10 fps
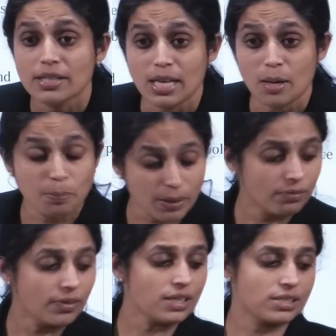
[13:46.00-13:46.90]
same
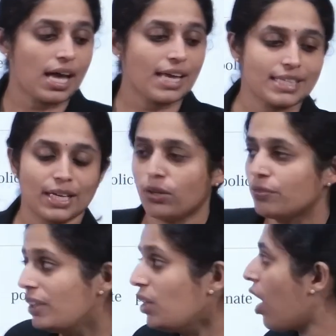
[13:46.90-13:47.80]
powers as that of
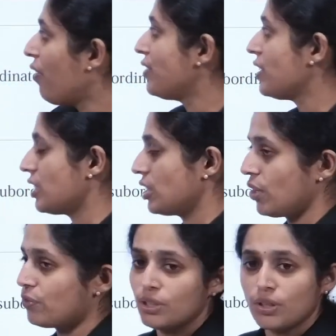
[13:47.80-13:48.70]
the officer
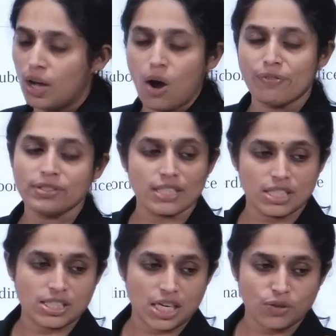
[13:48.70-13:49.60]

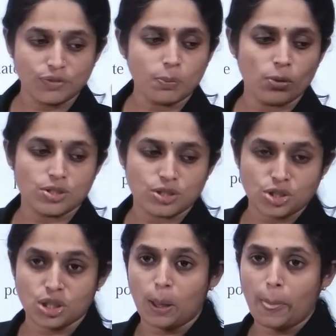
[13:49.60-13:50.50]
in charge of the police
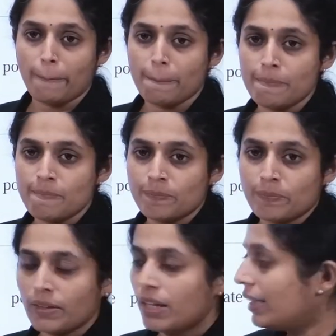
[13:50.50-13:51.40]
station.
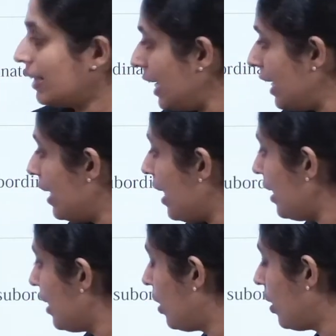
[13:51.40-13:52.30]
Till here
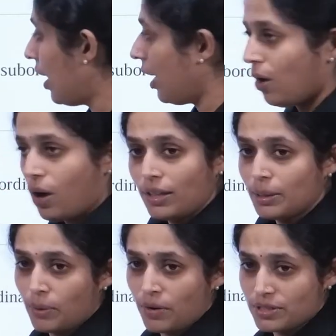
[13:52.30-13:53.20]
all the
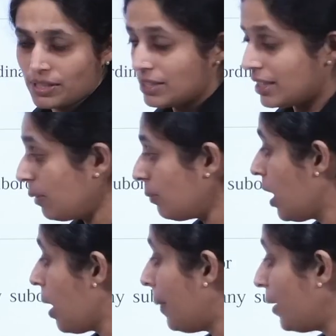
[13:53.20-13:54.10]
provisions are same,
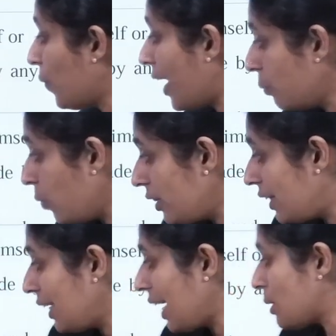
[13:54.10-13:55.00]
but one more
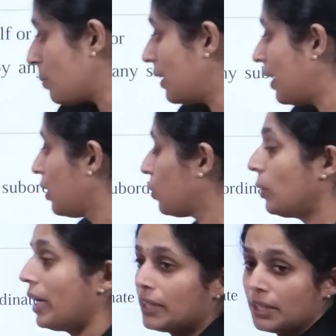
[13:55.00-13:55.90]
thing has been
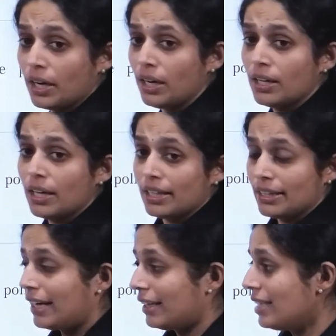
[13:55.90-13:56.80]
included here,
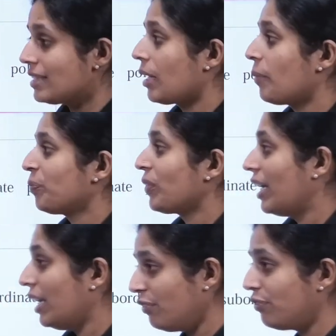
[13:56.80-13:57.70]
that is
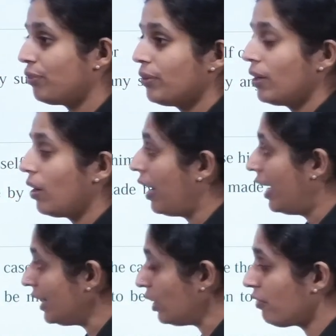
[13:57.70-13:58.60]
if
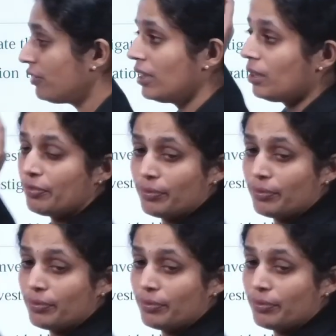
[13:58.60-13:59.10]
any of the